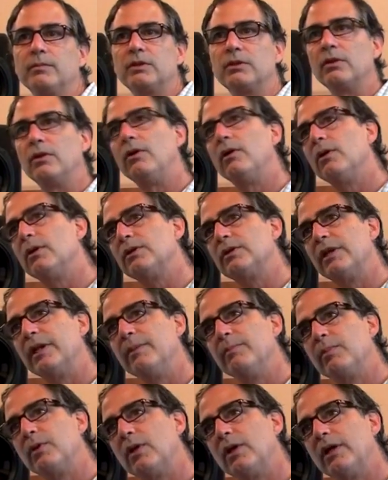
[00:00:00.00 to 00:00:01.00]
So all the
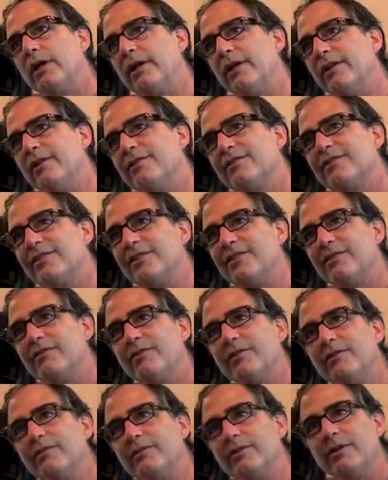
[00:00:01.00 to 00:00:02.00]
same plugins, a
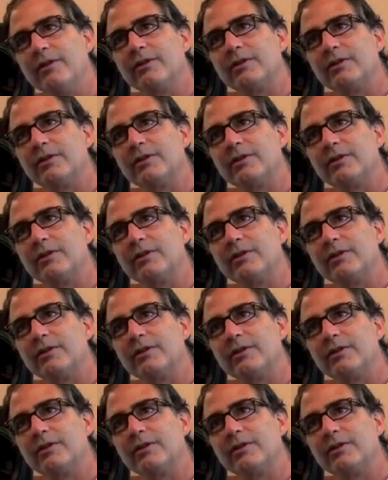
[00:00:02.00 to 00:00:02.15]
different,